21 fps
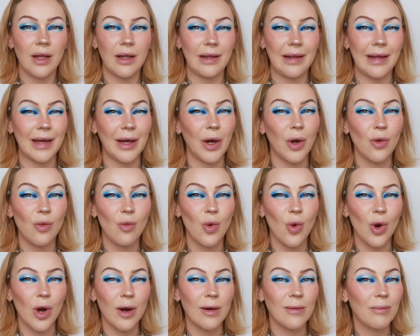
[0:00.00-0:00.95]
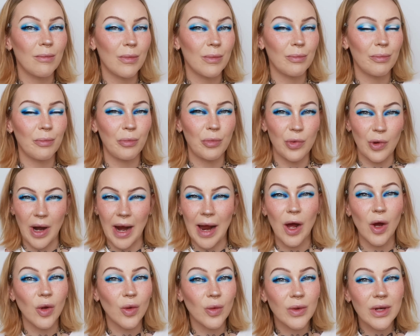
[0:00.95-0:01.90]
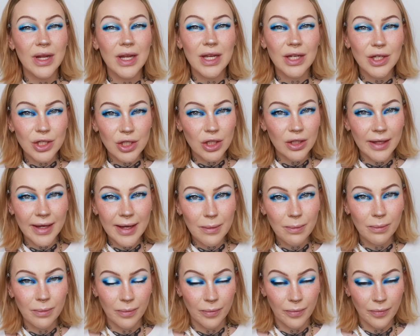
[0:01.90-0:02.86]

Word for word: like a warm brownish lip.